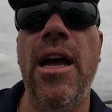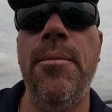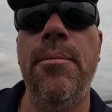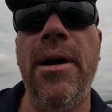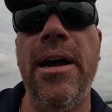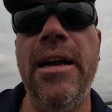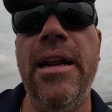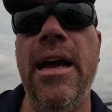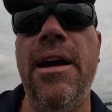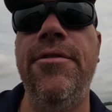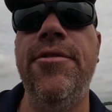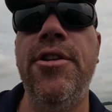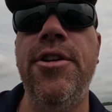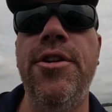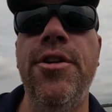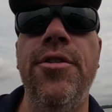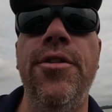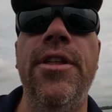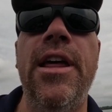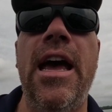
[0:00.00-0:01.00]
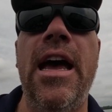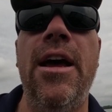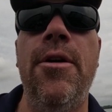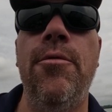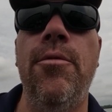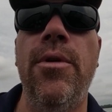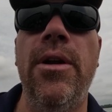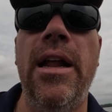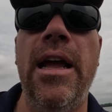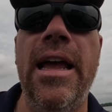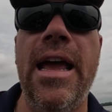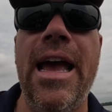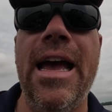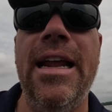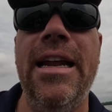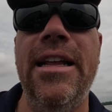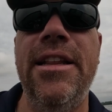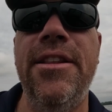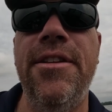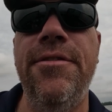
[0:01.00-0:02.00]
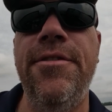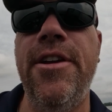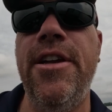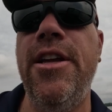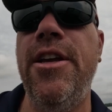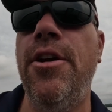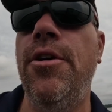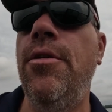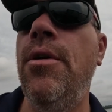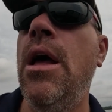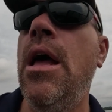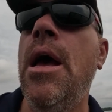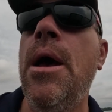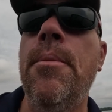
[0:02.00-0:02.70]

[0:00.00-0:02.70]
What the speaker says: I might have to do that when I edit the video,